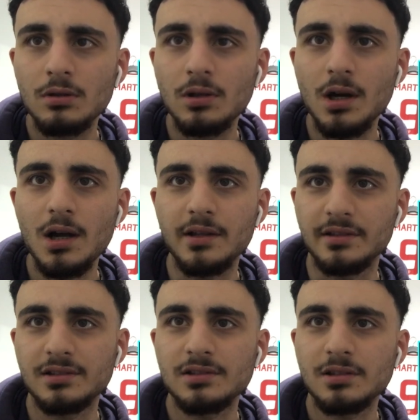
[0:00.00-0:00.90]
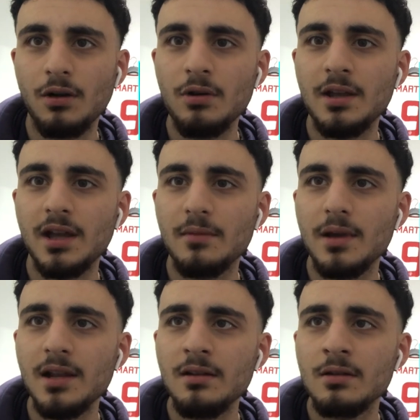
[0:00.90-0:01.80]
Nice. Okay,
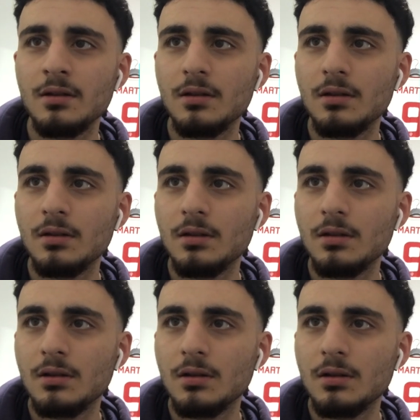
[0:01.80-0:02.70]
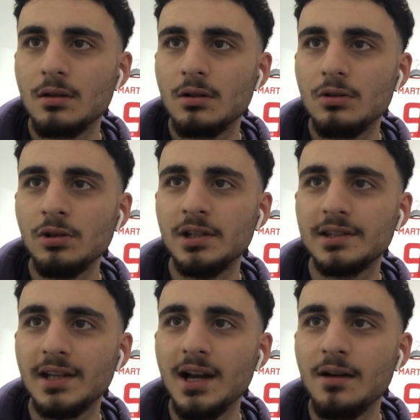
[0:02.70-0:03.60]
man. Look
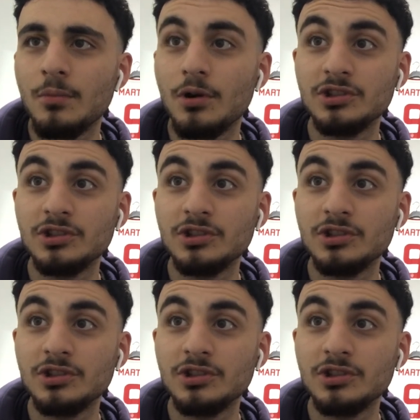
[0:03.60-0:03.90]
at that, bro.